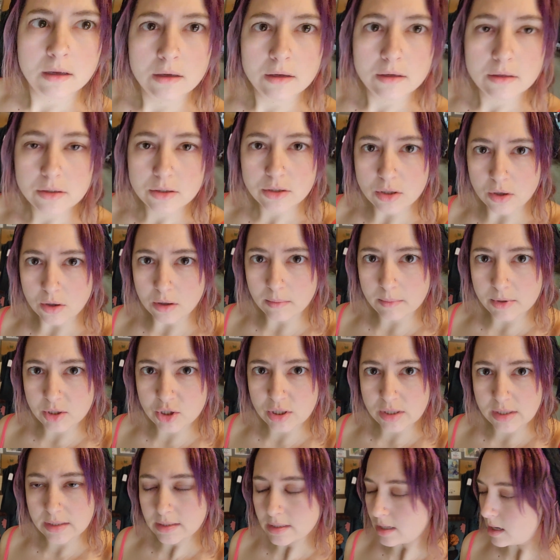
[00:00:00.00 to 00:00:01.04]
sewing
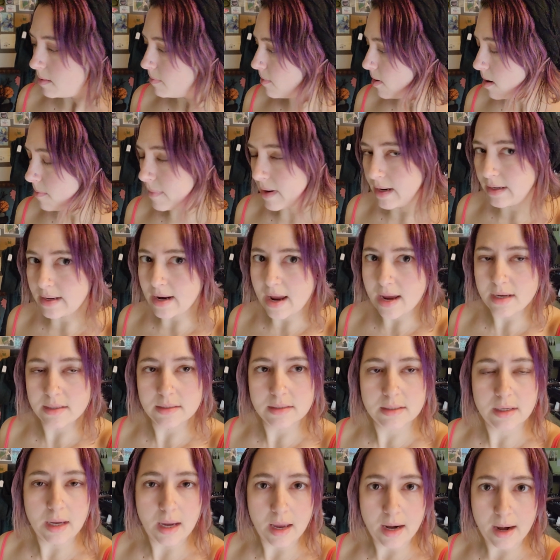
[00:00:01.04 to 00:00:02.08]
machine set up on my
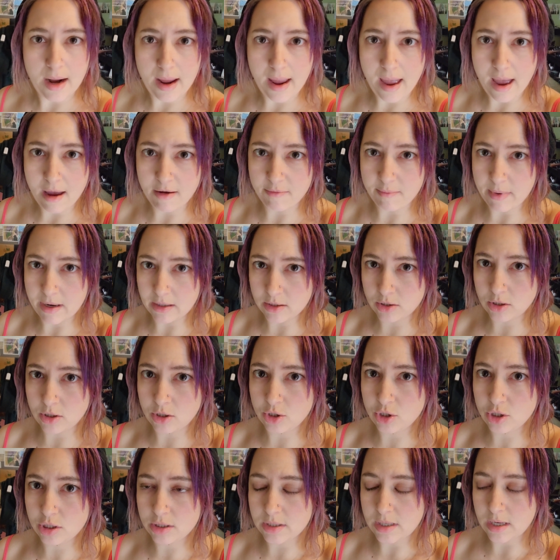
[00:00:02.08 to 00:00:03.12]
desk, and I have my
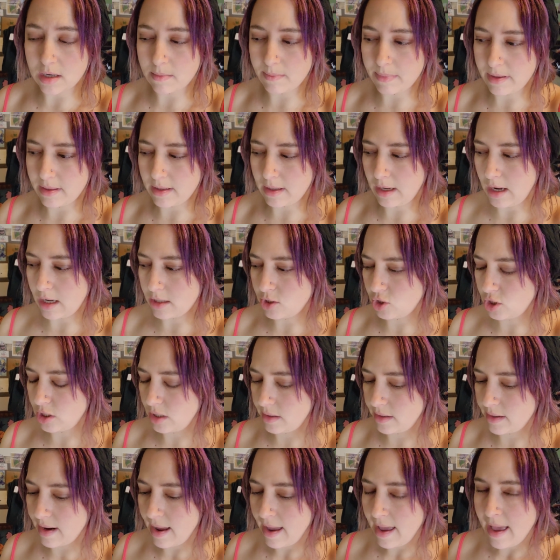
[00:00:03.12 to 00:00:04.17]
serger set up in the kitchen.